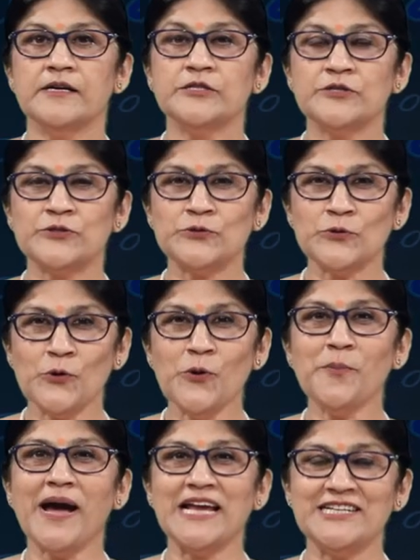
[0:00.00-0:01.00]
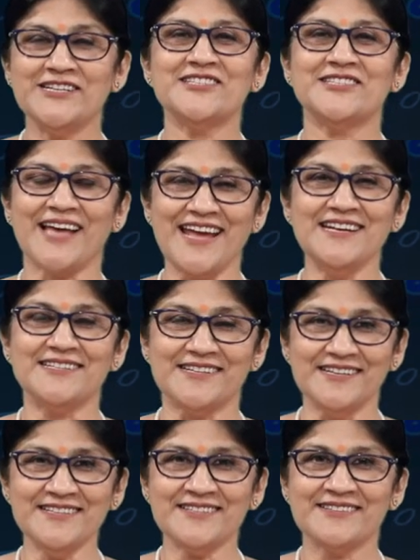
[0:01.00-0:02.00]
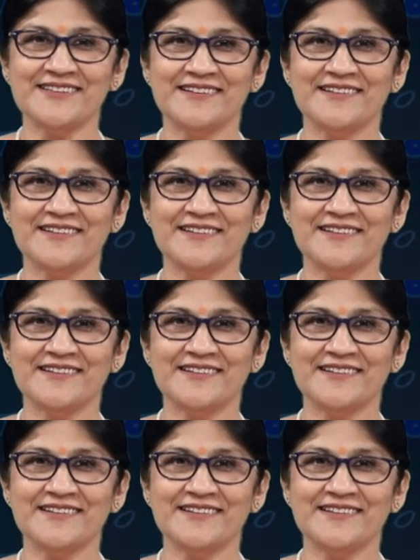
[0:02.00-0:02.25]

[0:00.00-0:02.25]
So, my dear scientists,